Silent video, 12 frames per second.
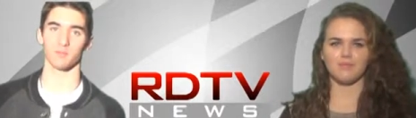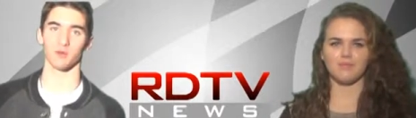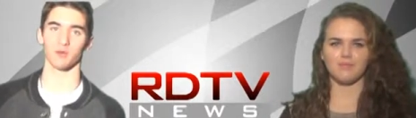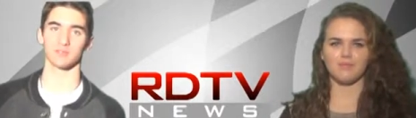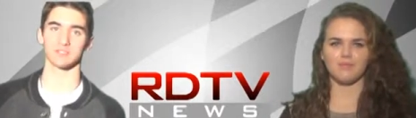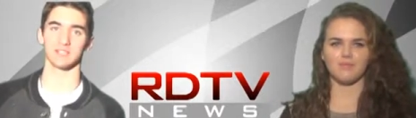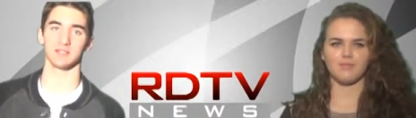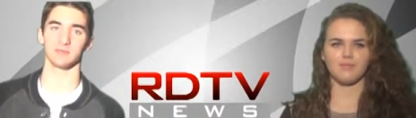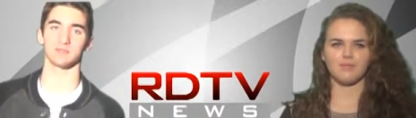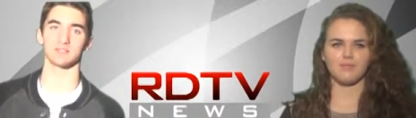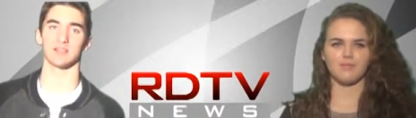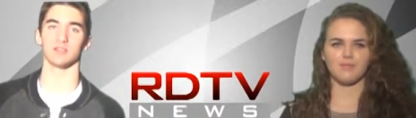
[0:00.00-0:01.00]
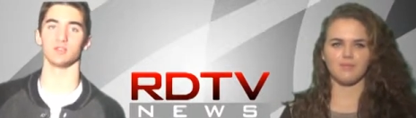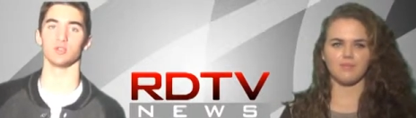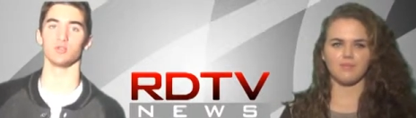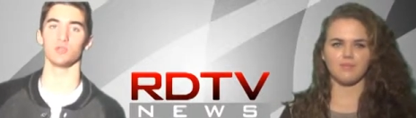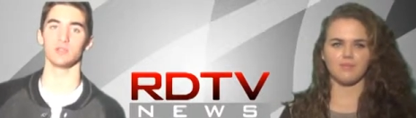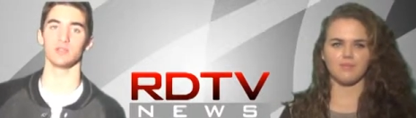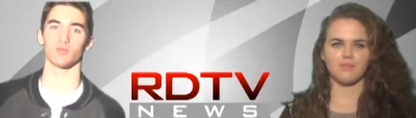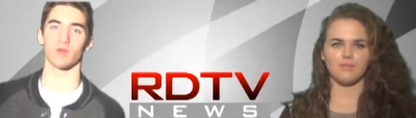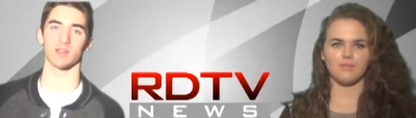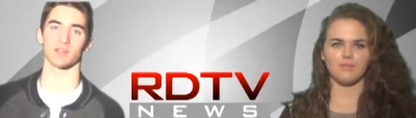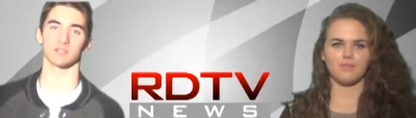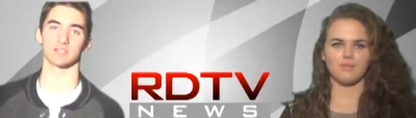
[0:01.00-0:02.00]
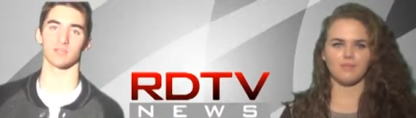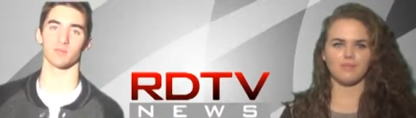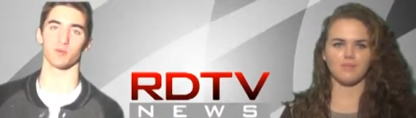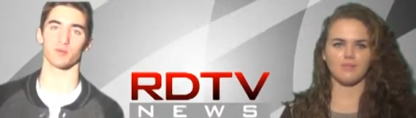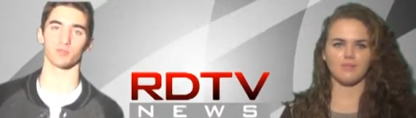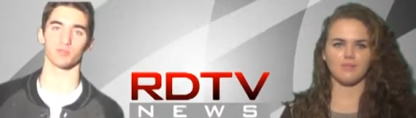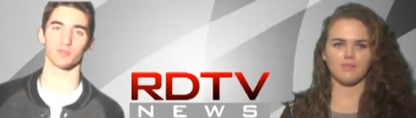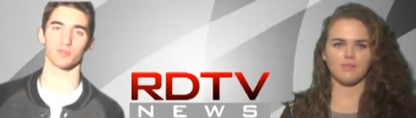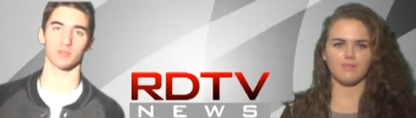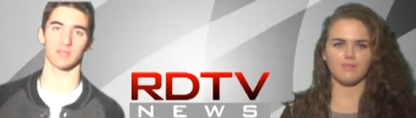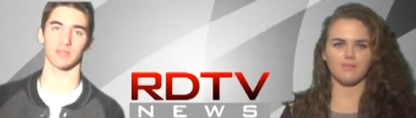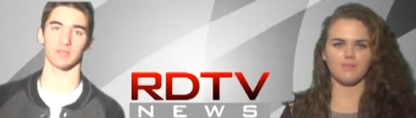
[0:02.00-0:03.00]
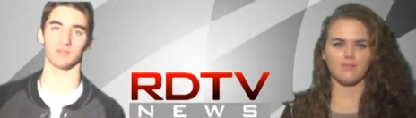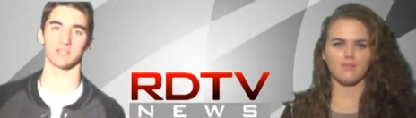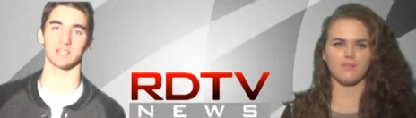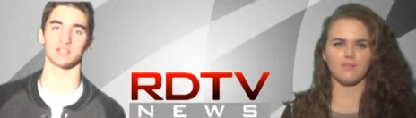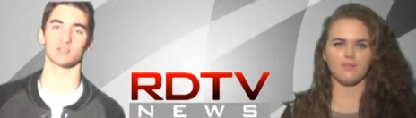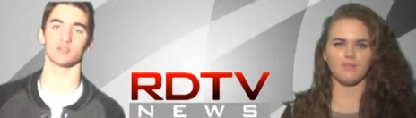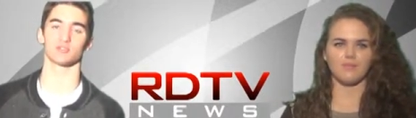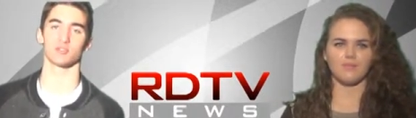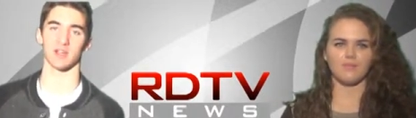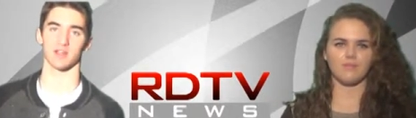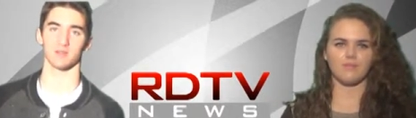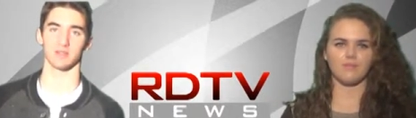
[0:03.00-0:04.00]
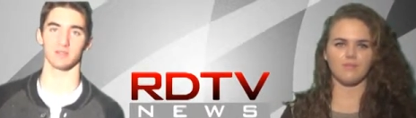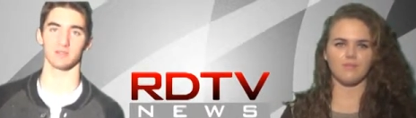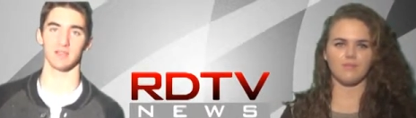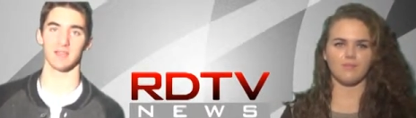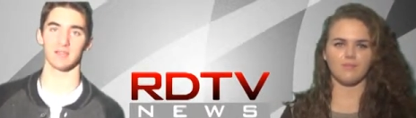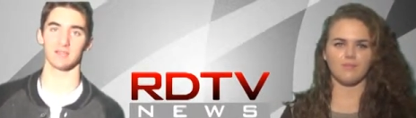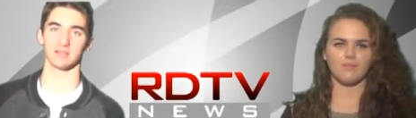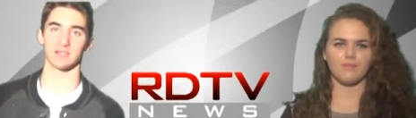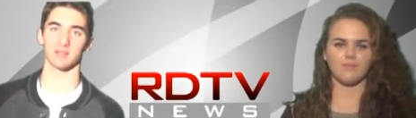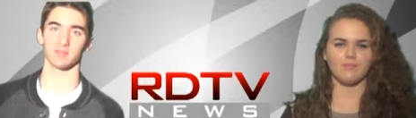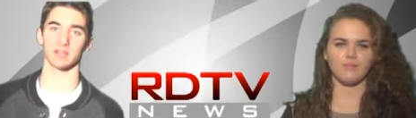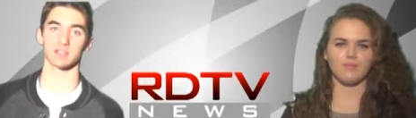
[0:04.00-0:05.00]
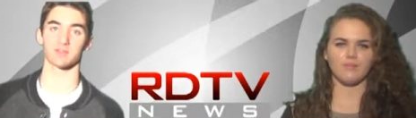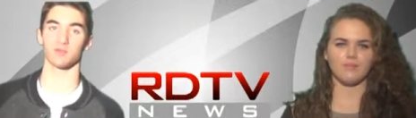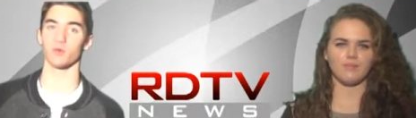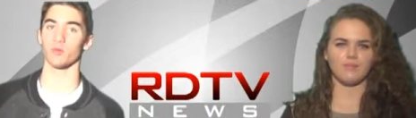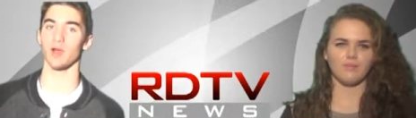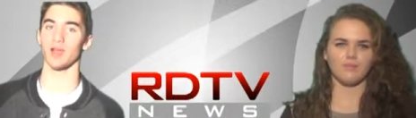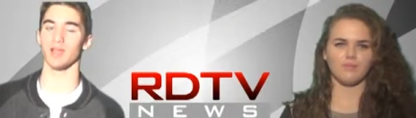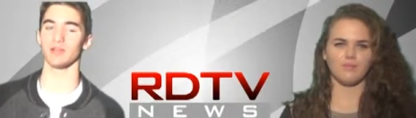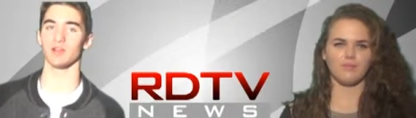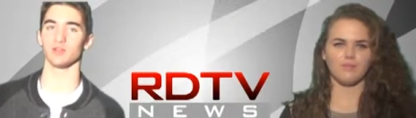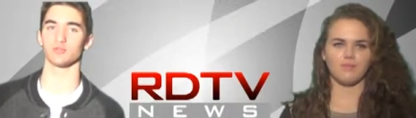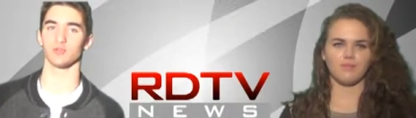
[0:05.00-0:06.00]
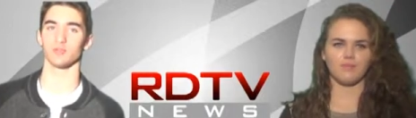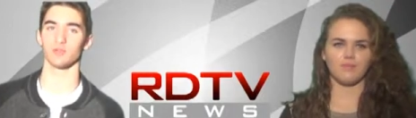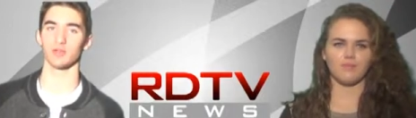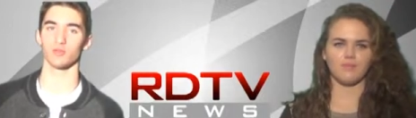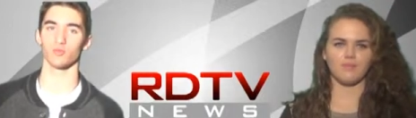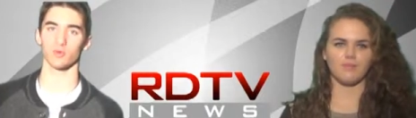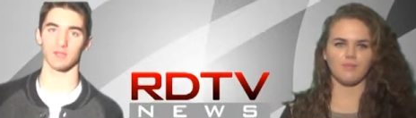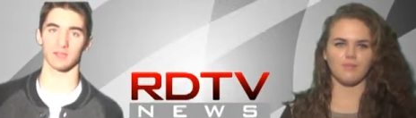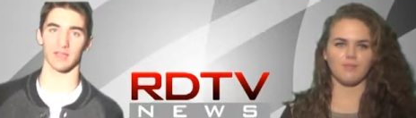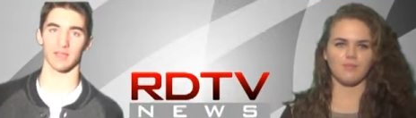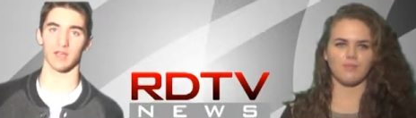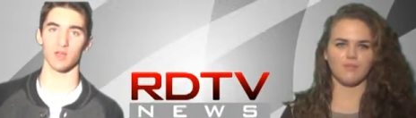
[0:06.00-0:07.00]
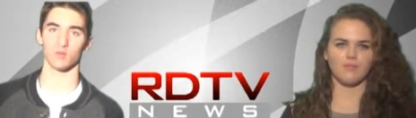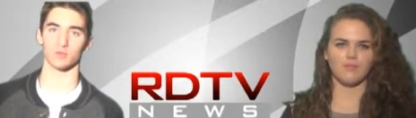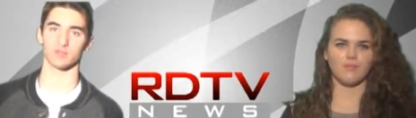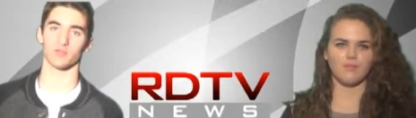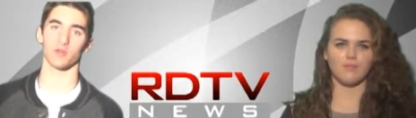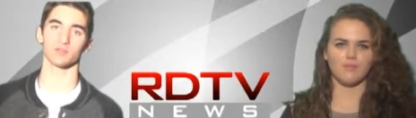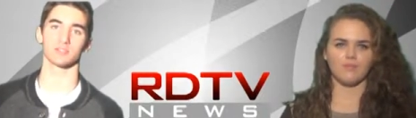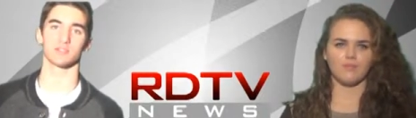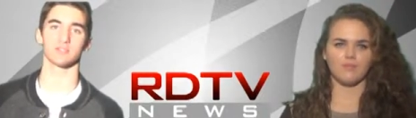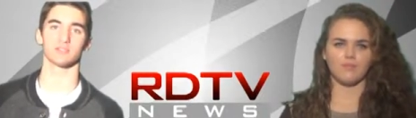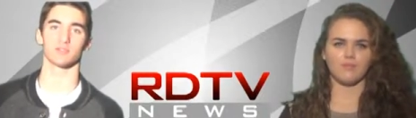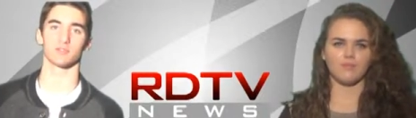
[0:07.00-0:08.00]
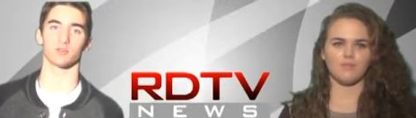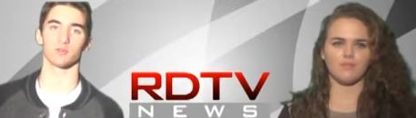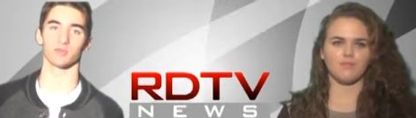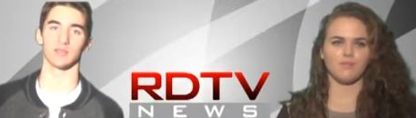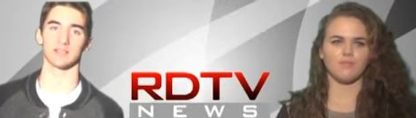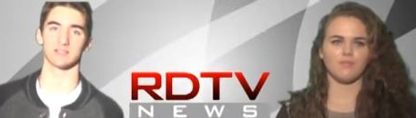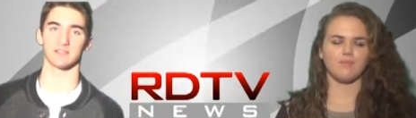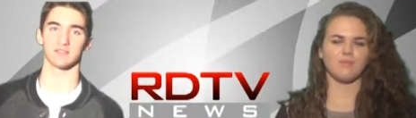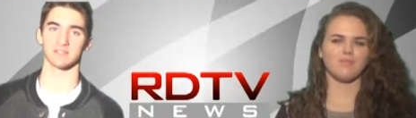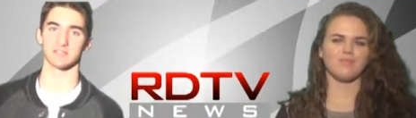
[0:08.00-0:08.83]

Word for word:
Speaker 1: Both teams set new meet records at the Martin Luther King Invitational Track Meet. The Devlets 4x800 meter relay was vaulted into third place in the